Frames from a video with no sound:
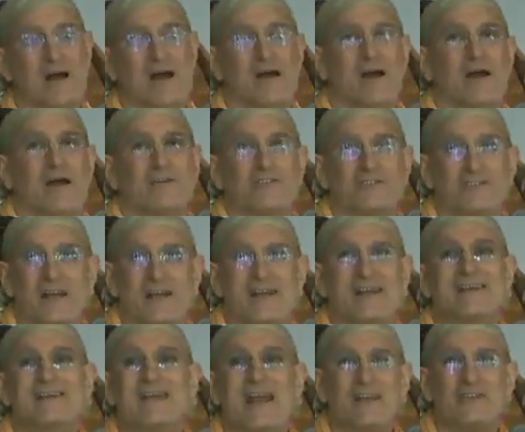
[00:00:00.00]
uh, how you say,
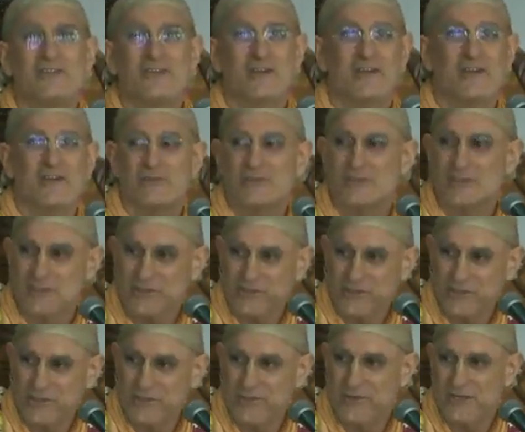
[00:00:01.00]
engage it in Krishna's
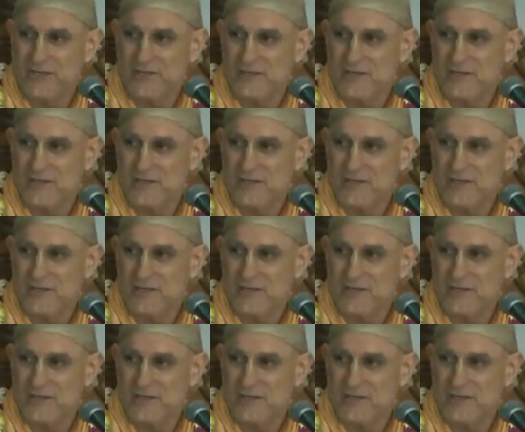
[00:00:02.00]
service.